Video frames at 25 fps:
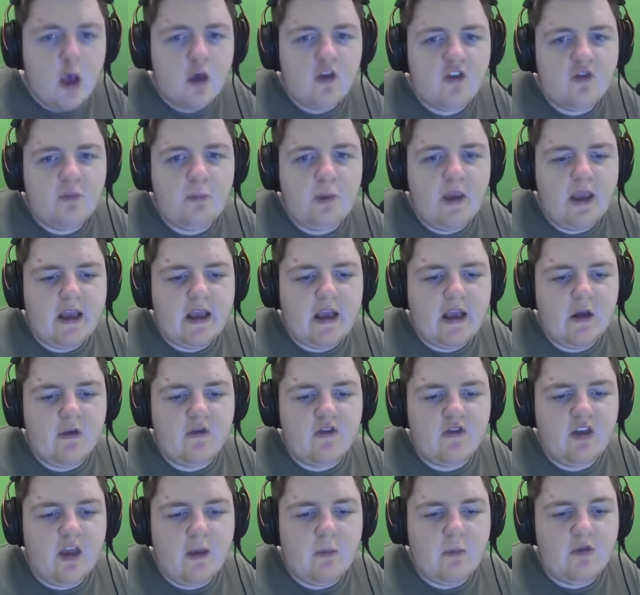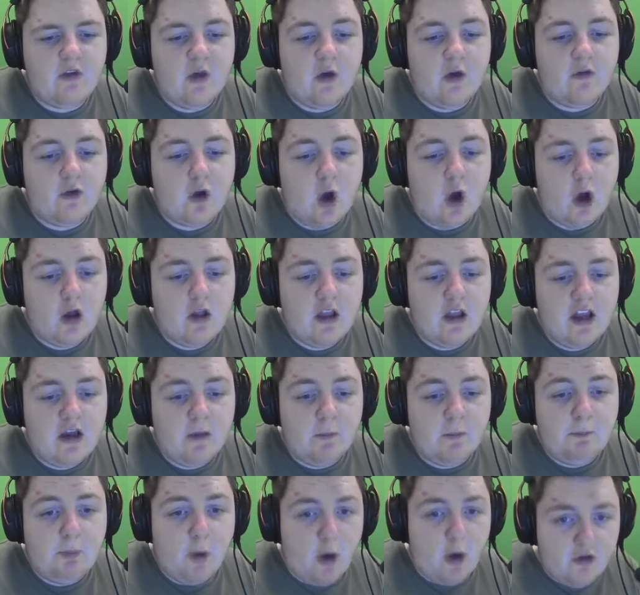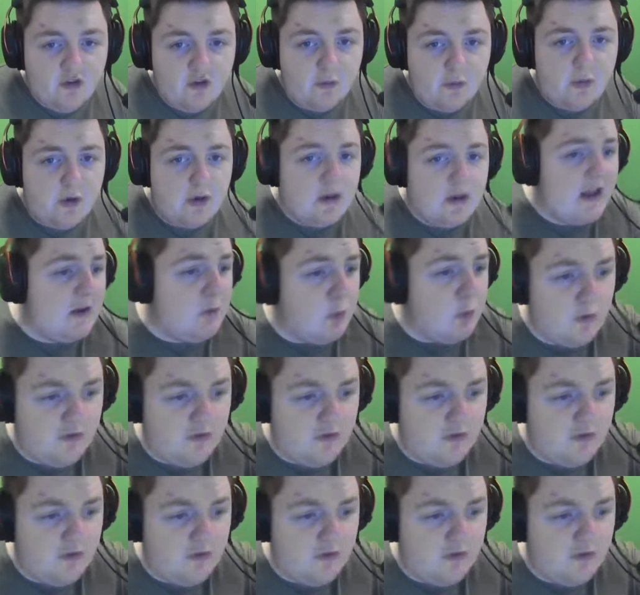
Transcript: Speaking of teams that have got a lead, a possible lead.